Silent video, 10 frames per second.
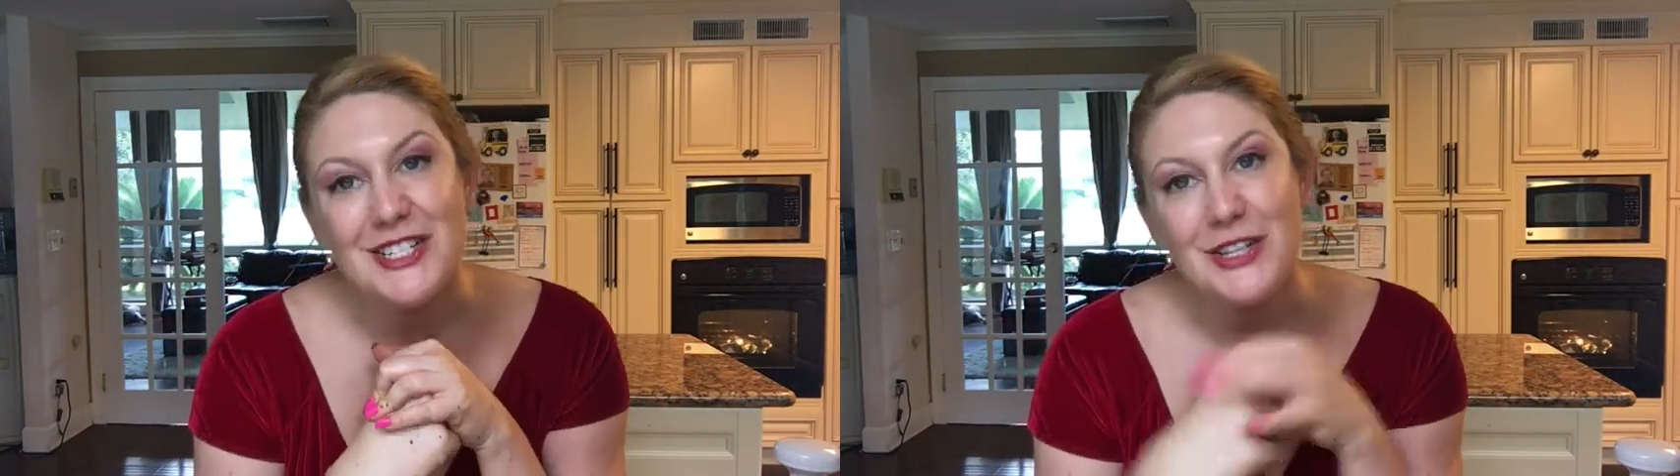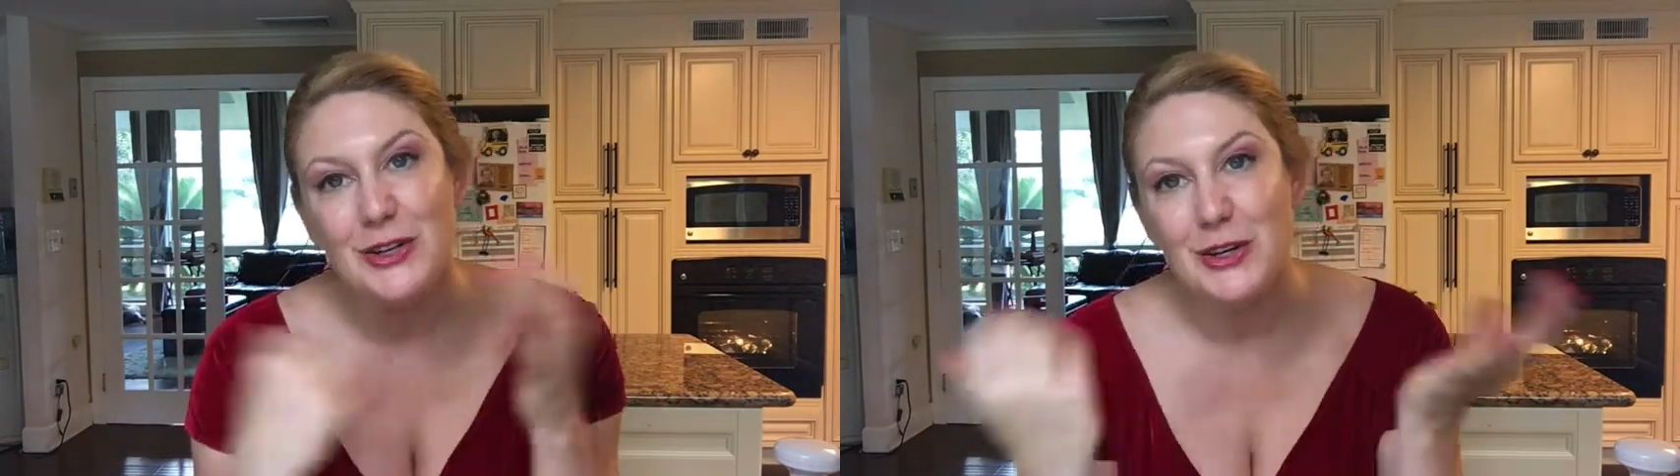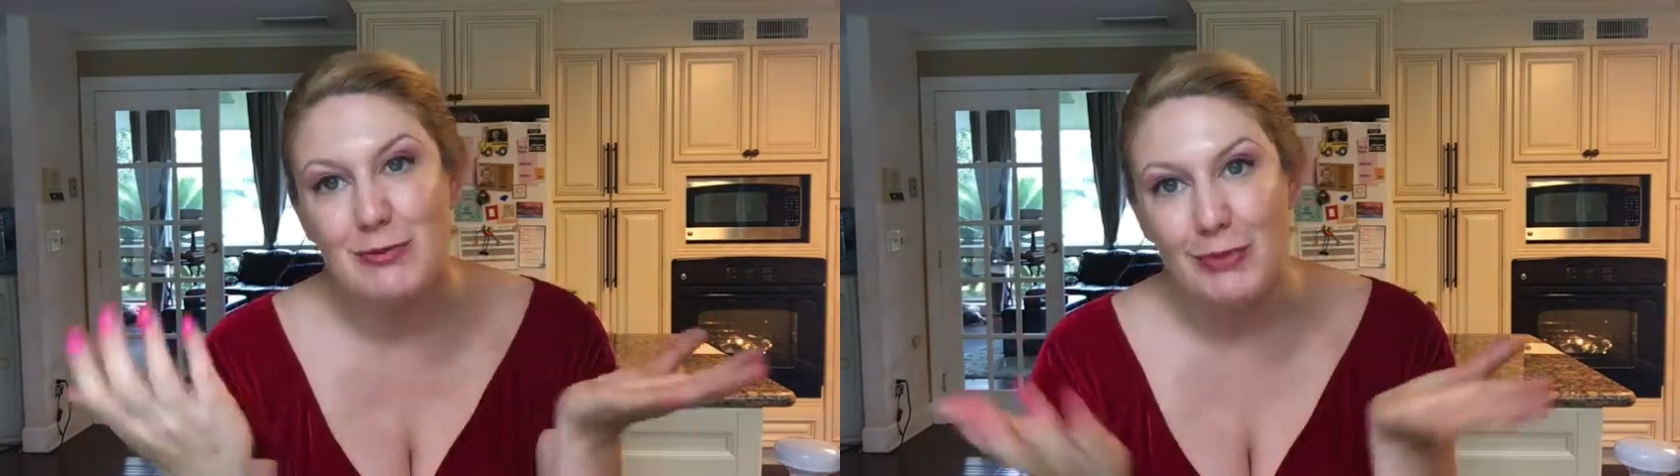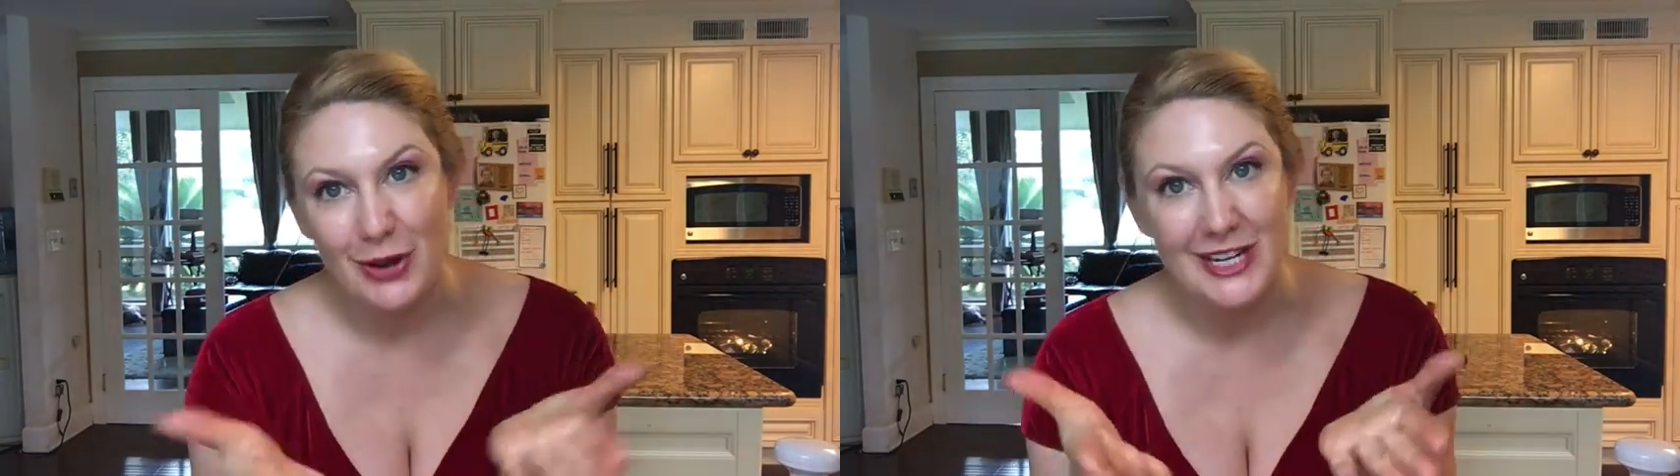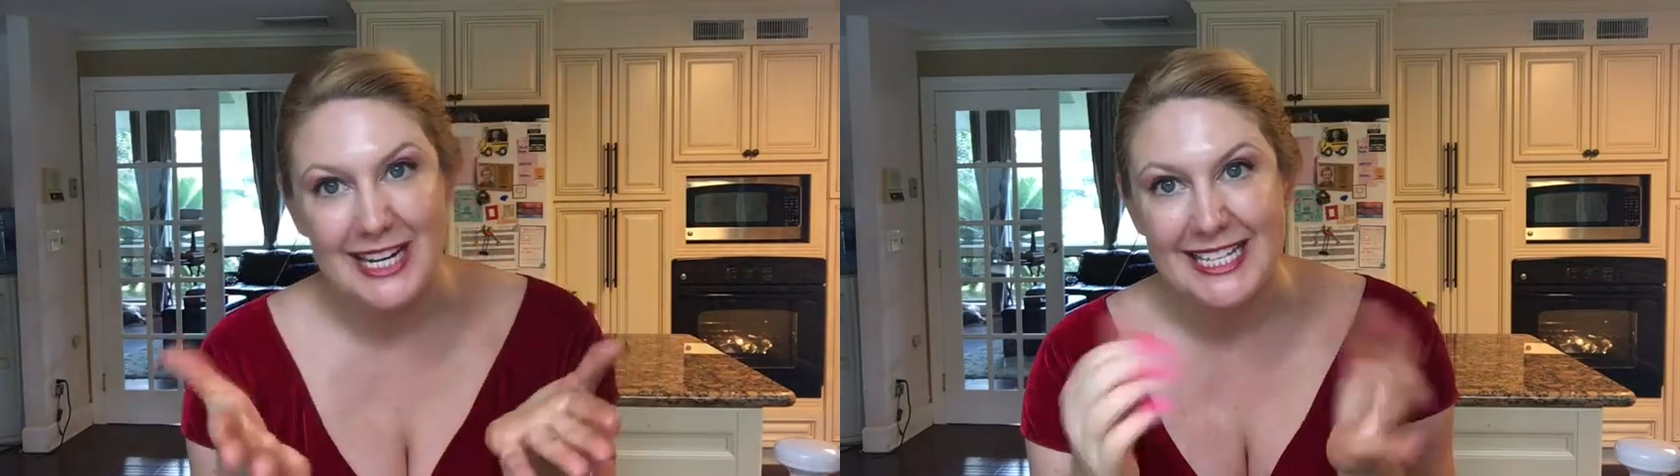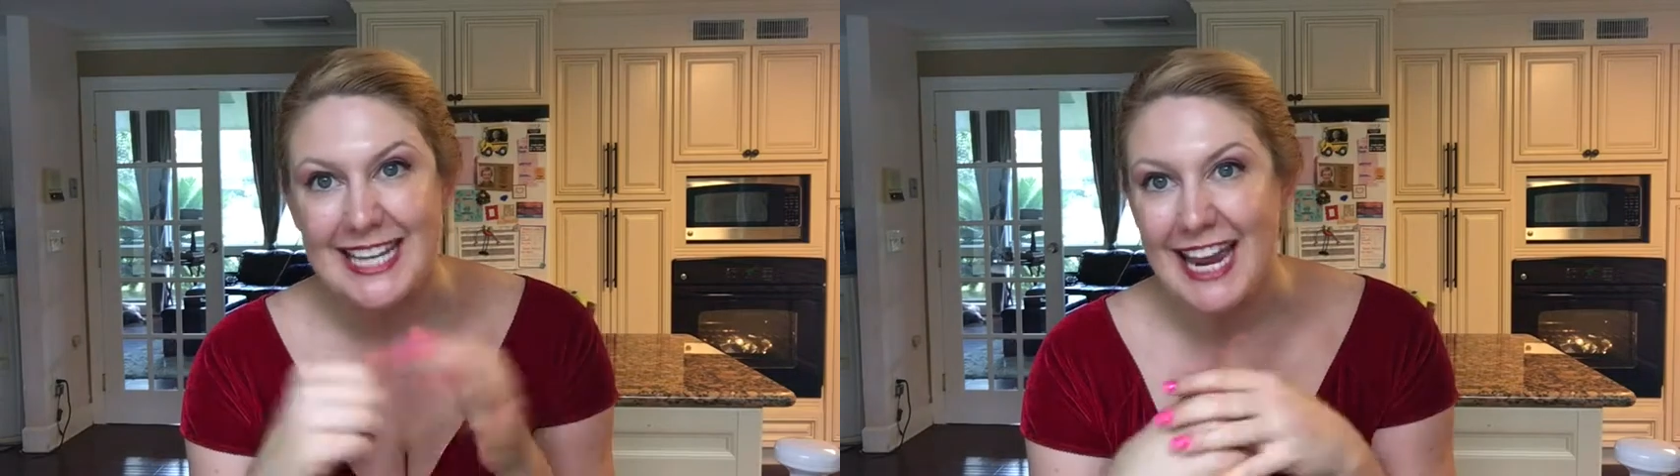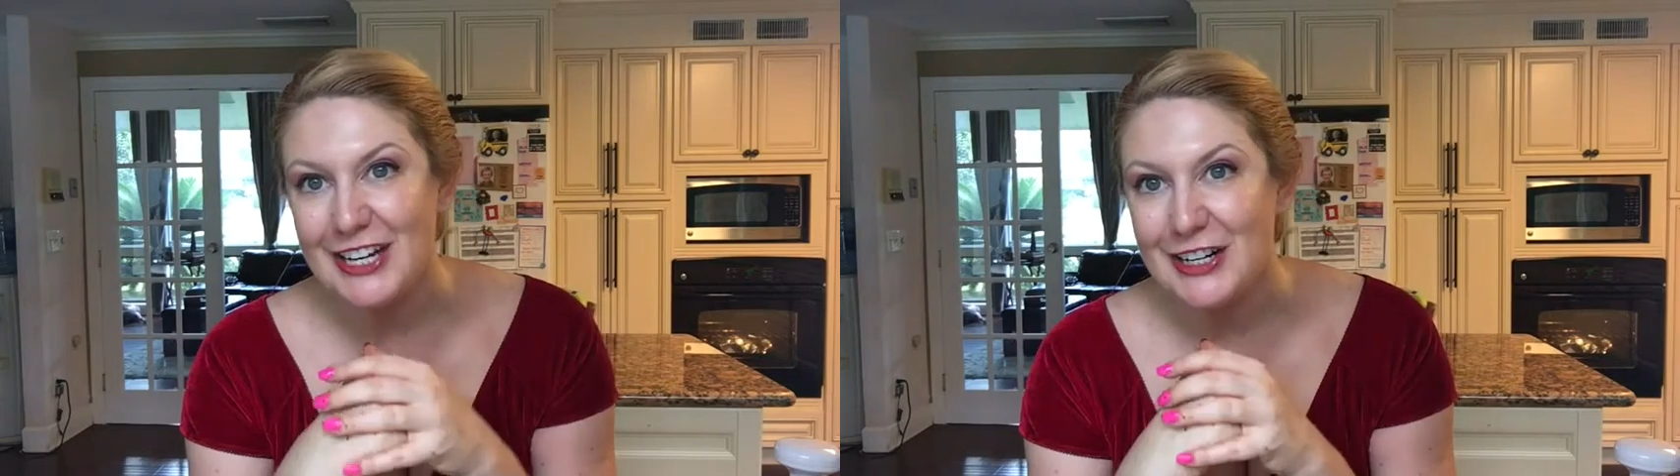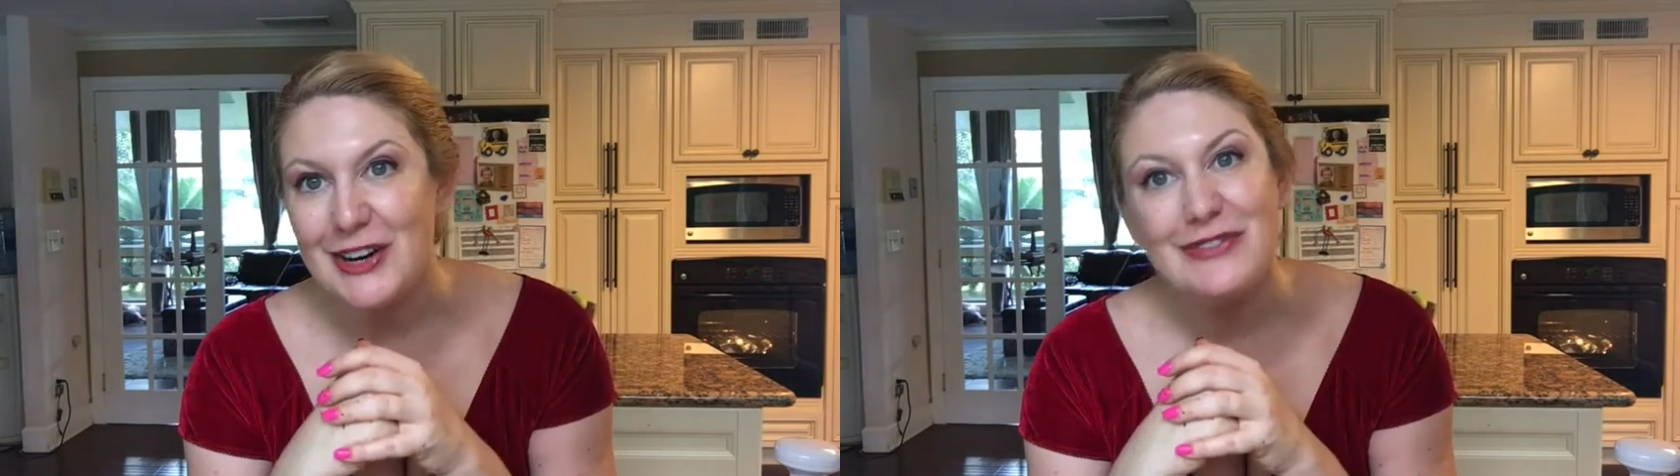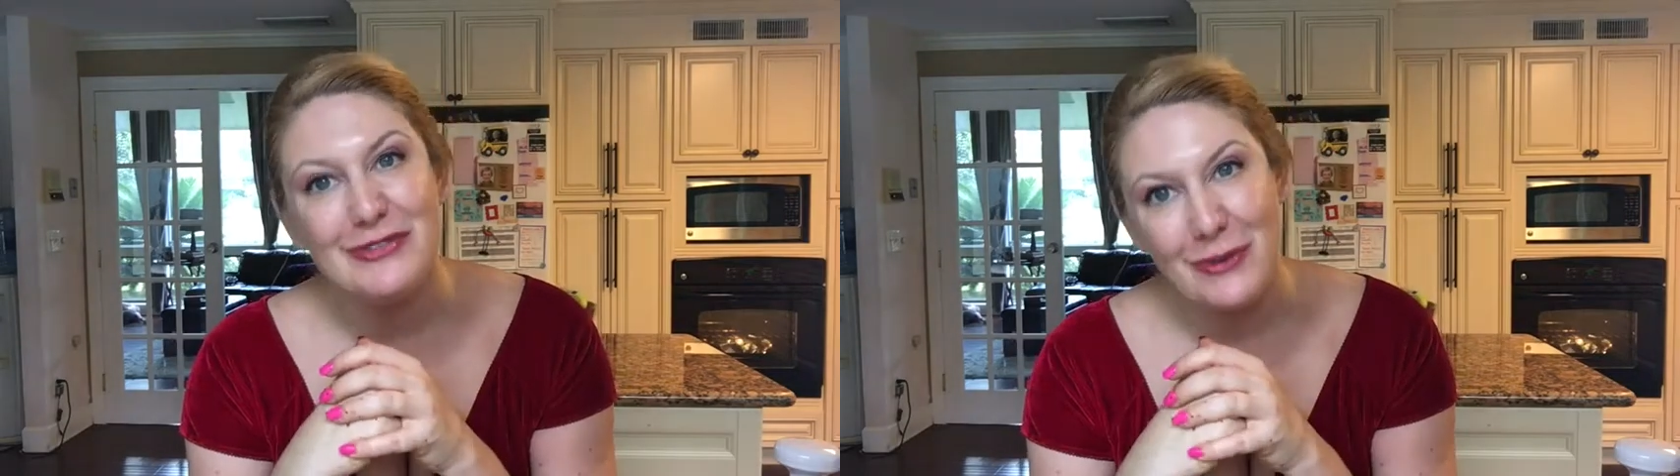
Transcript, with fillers: to put in a container